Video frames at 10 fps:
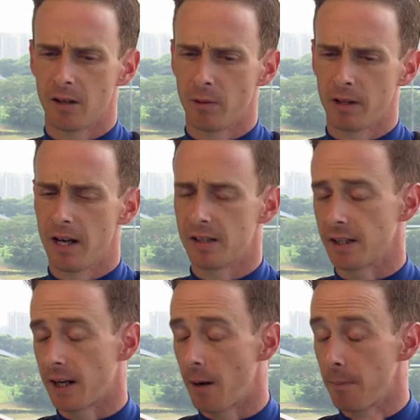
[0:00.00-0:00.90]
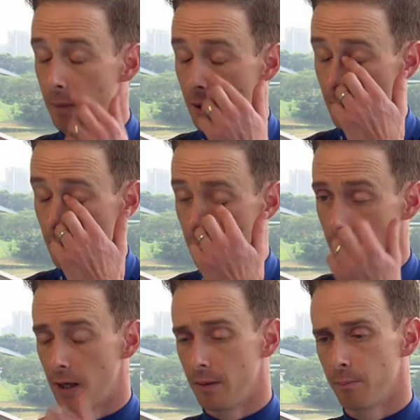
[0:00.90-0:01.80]
Won the Easter Cup,
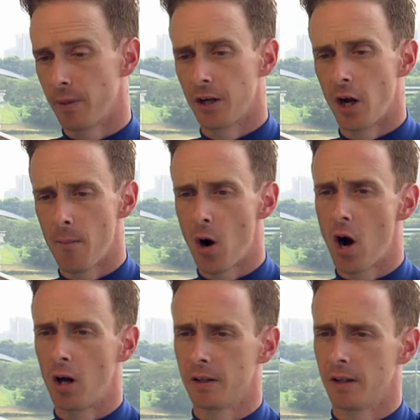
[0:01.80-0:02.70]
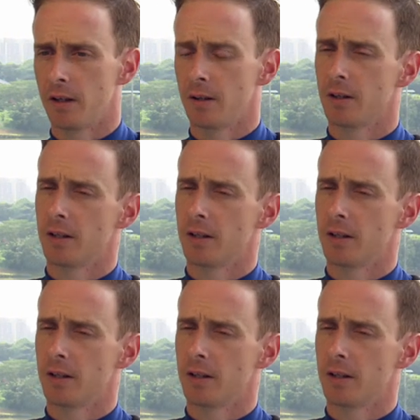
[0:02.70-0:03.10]
Bendigo Mile, and the